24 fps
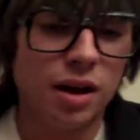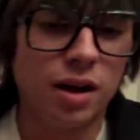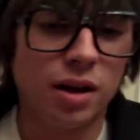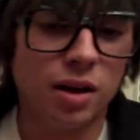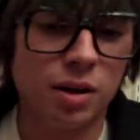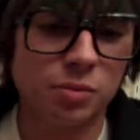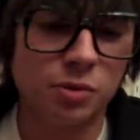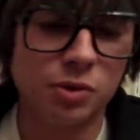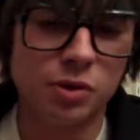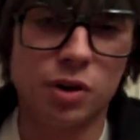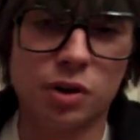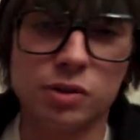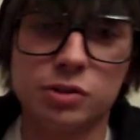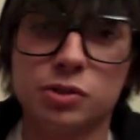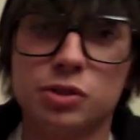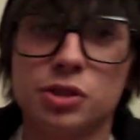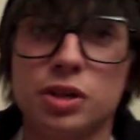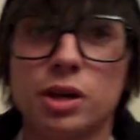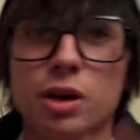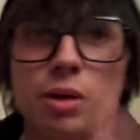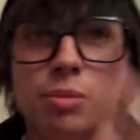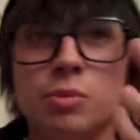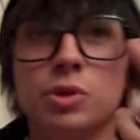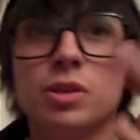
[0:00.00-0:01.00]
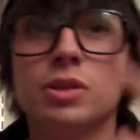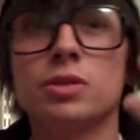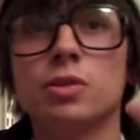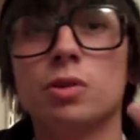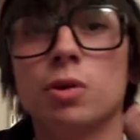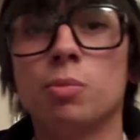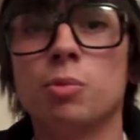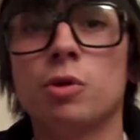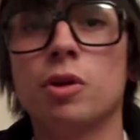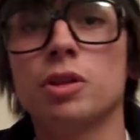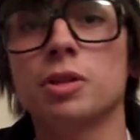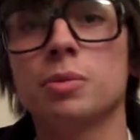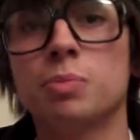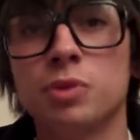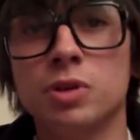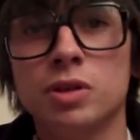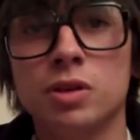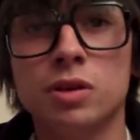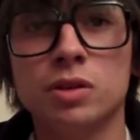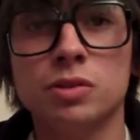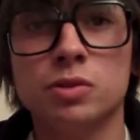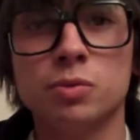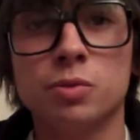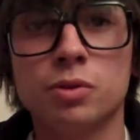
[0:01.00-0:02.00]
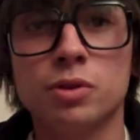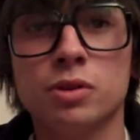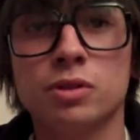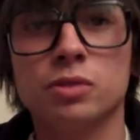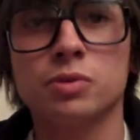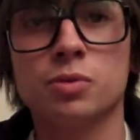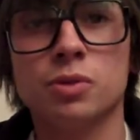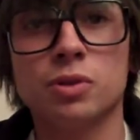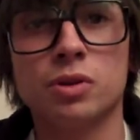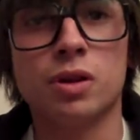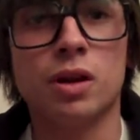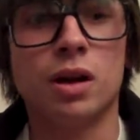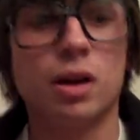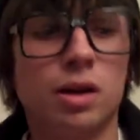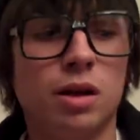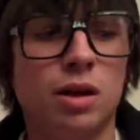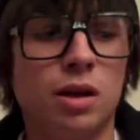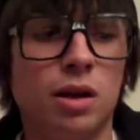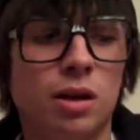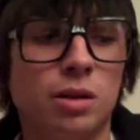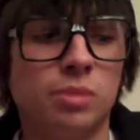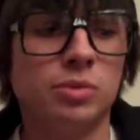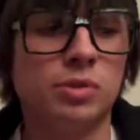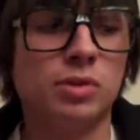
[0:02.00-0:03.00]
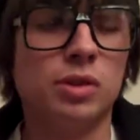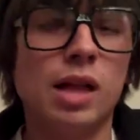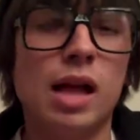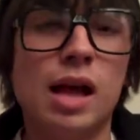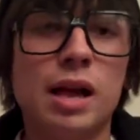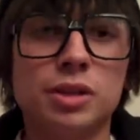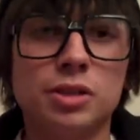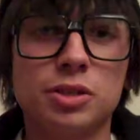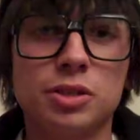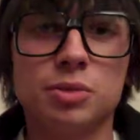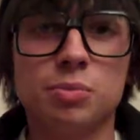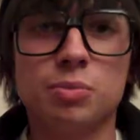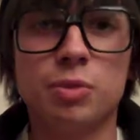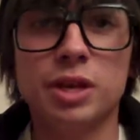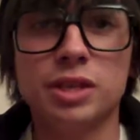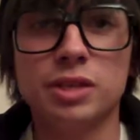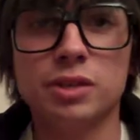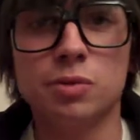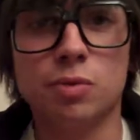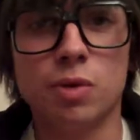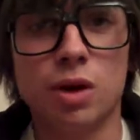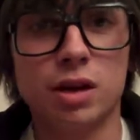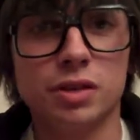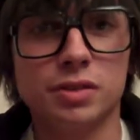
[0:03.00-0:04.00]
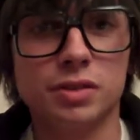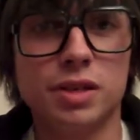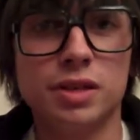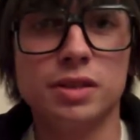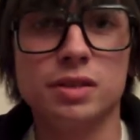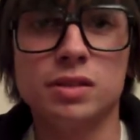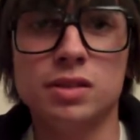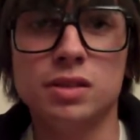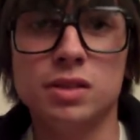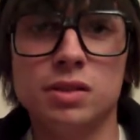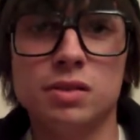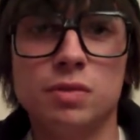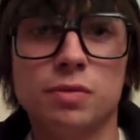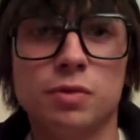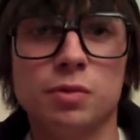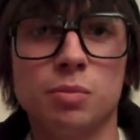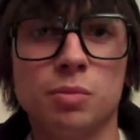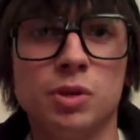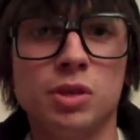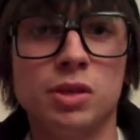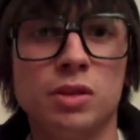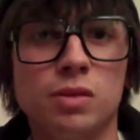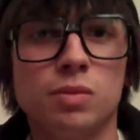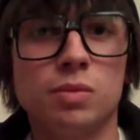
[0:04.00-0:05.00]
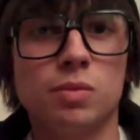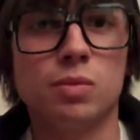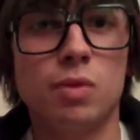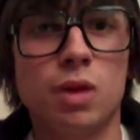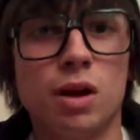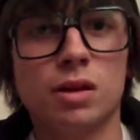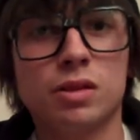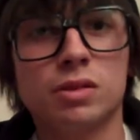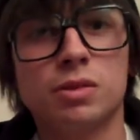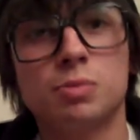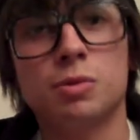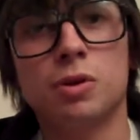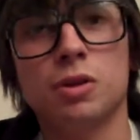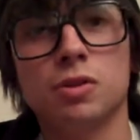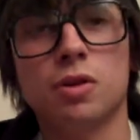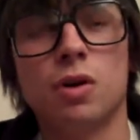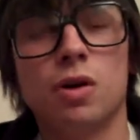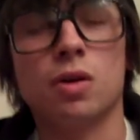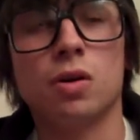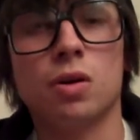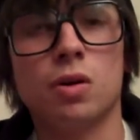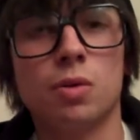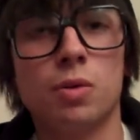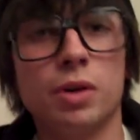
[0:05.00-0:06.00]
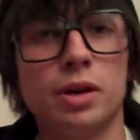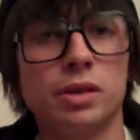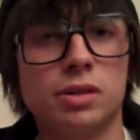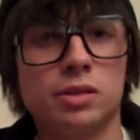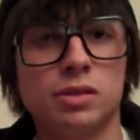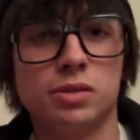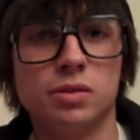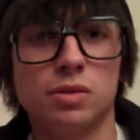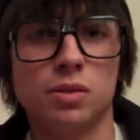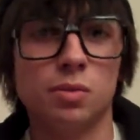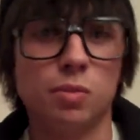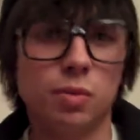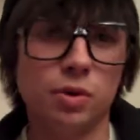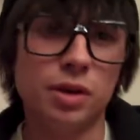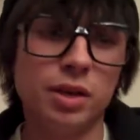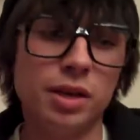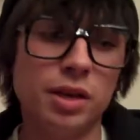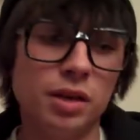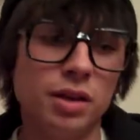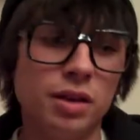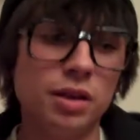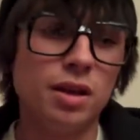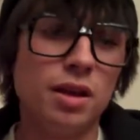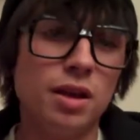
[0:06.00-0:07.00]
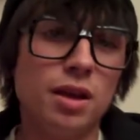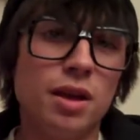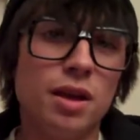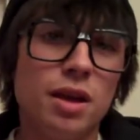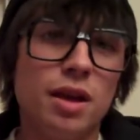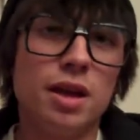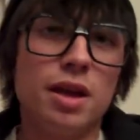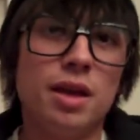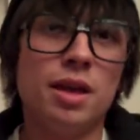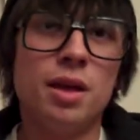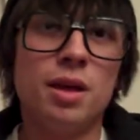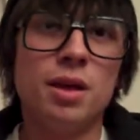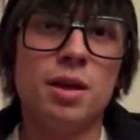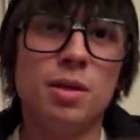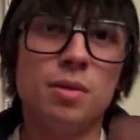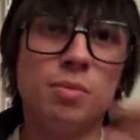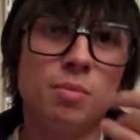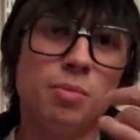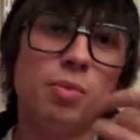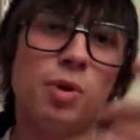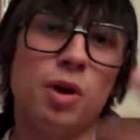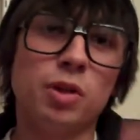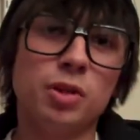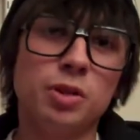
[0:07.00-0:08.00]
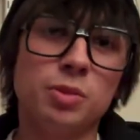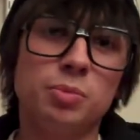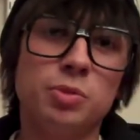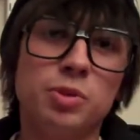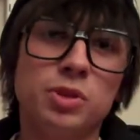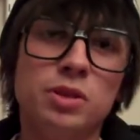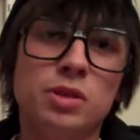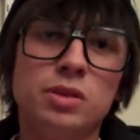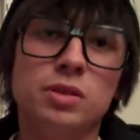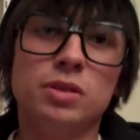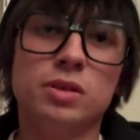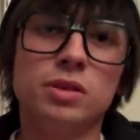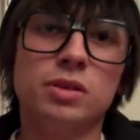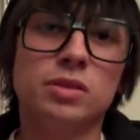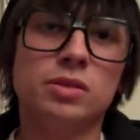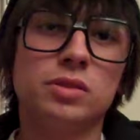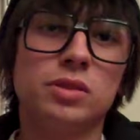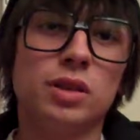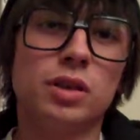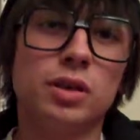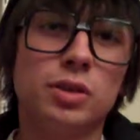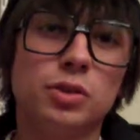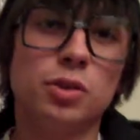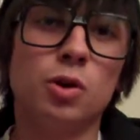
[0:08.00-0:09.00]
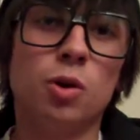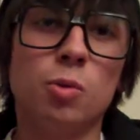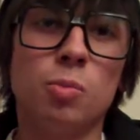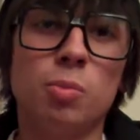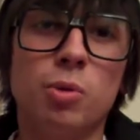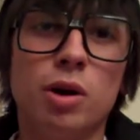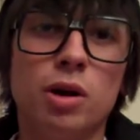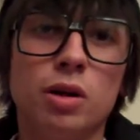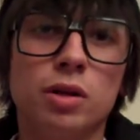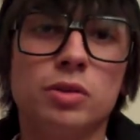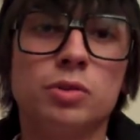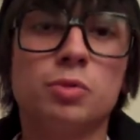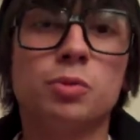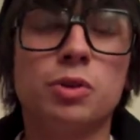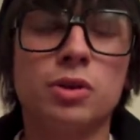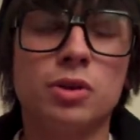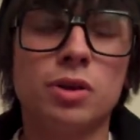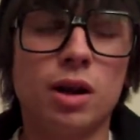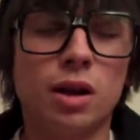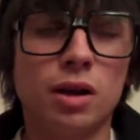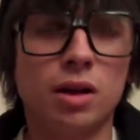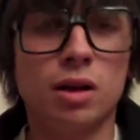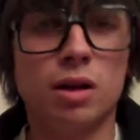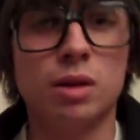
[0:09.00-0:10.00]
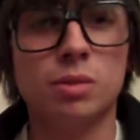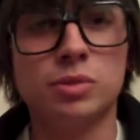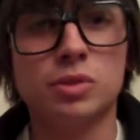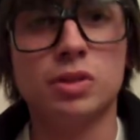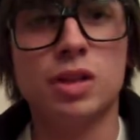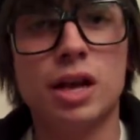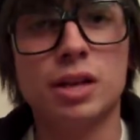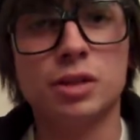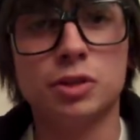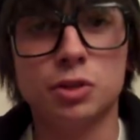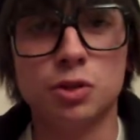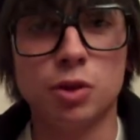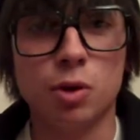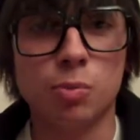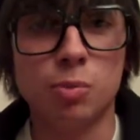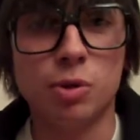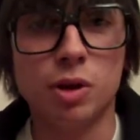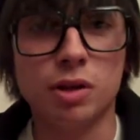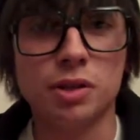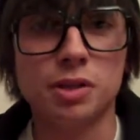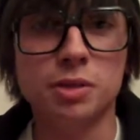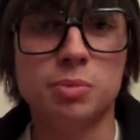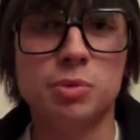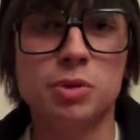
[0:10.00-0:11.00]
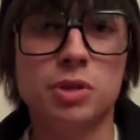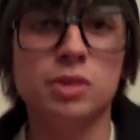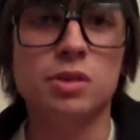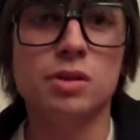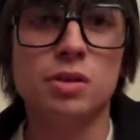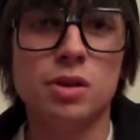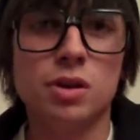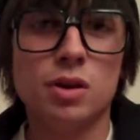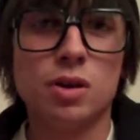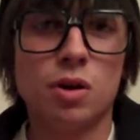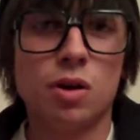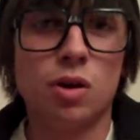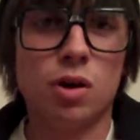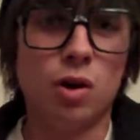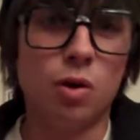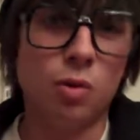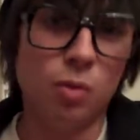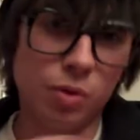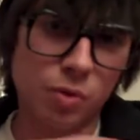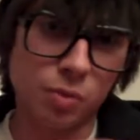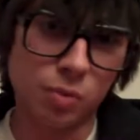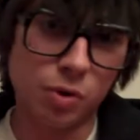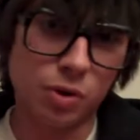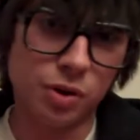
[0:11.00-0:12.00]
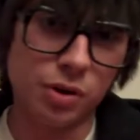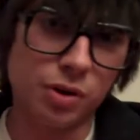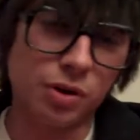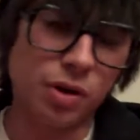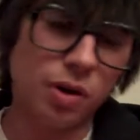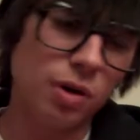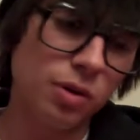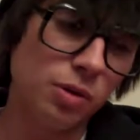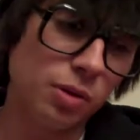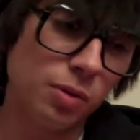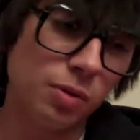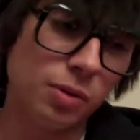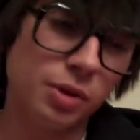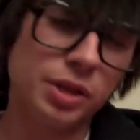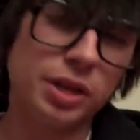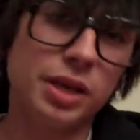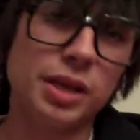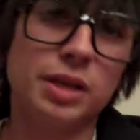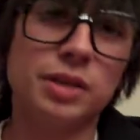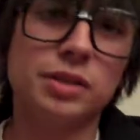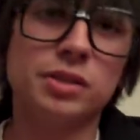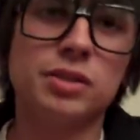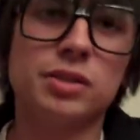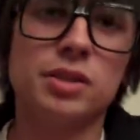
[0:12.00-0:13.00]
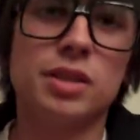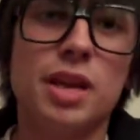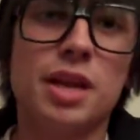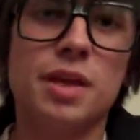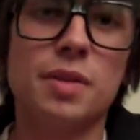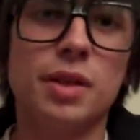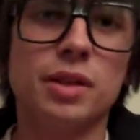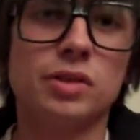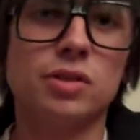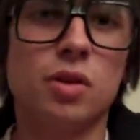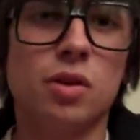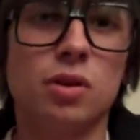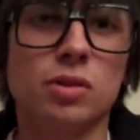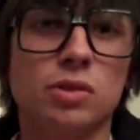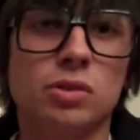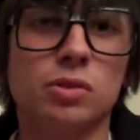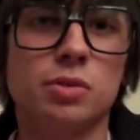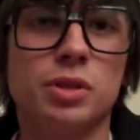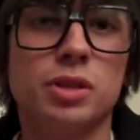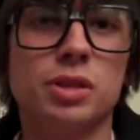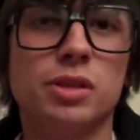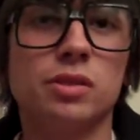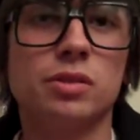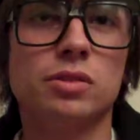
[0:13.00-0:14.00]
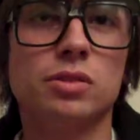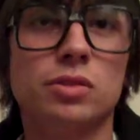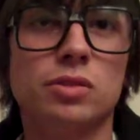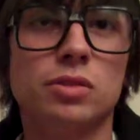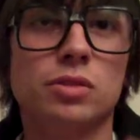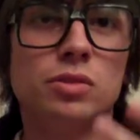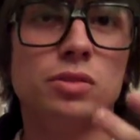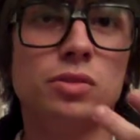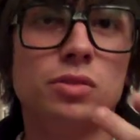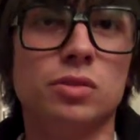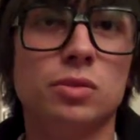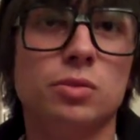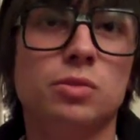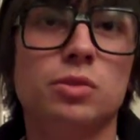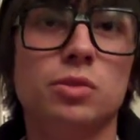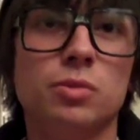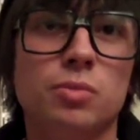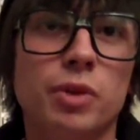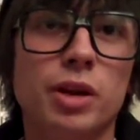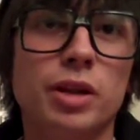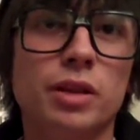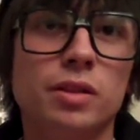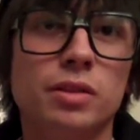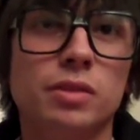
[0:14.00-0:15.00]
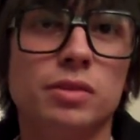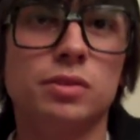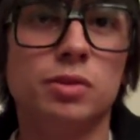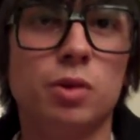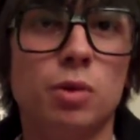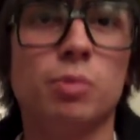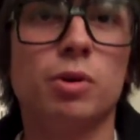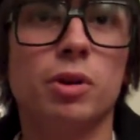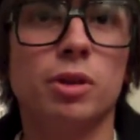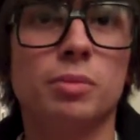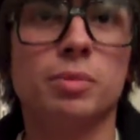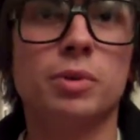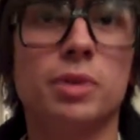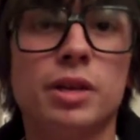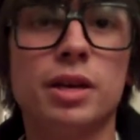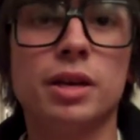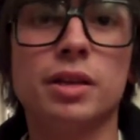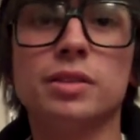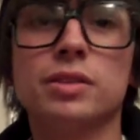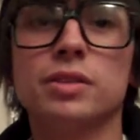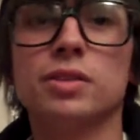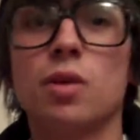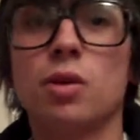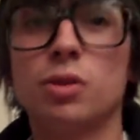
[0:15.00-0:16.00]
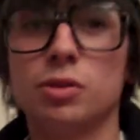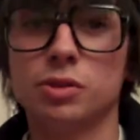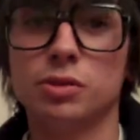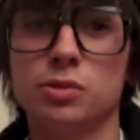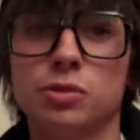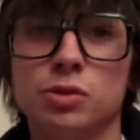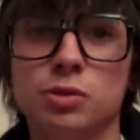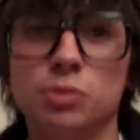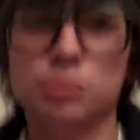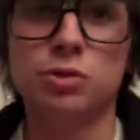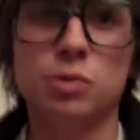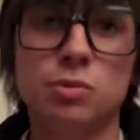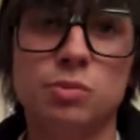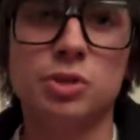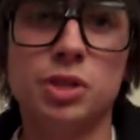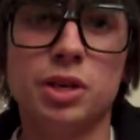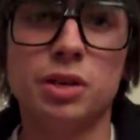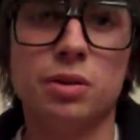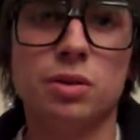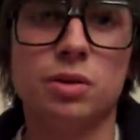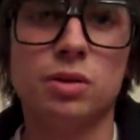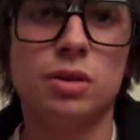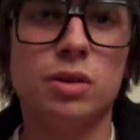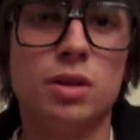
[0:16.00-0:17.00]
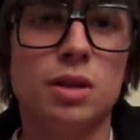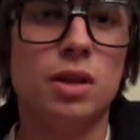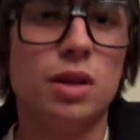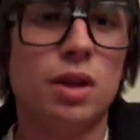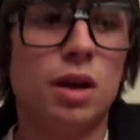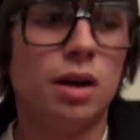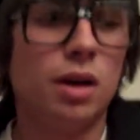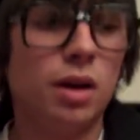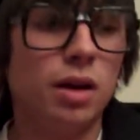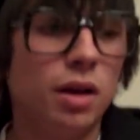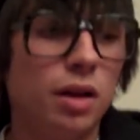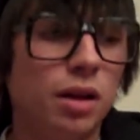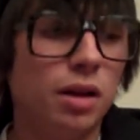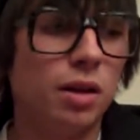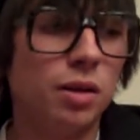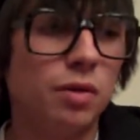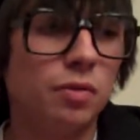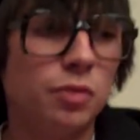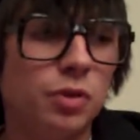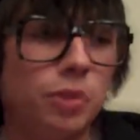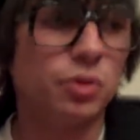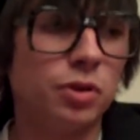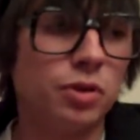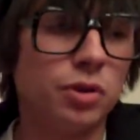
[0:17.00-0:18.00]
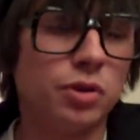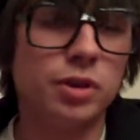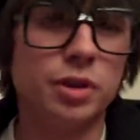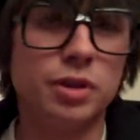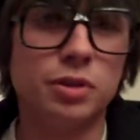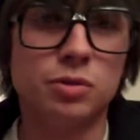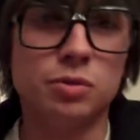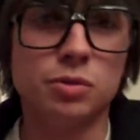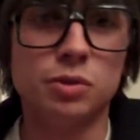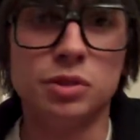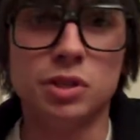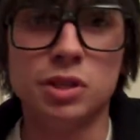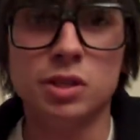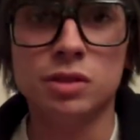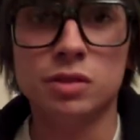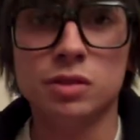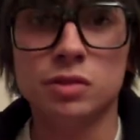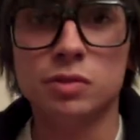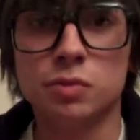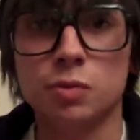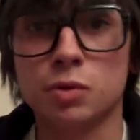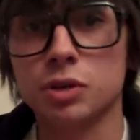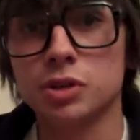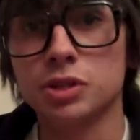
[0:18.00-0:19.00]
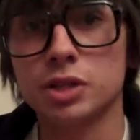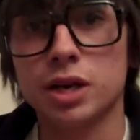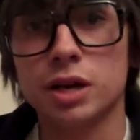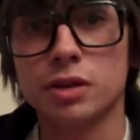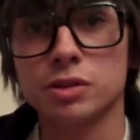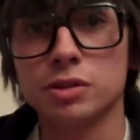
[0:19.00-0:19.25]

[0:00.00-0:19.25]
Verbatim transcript: Um, you can also check out me and Yo Pauly P on Twitter, twitter.com slash MikeyRox18 for me, rock spelled R-O-X, the 1-8. And Pauly P is uh, yo, uh, twitter.com slash yopaulyp Pauly P, all one word, all lowercase. And that's also his YouTube, right? It's Yo yes. Pauly P. Yeah, it's also his YouTube channel. Uh, if you're into Adidas, you want to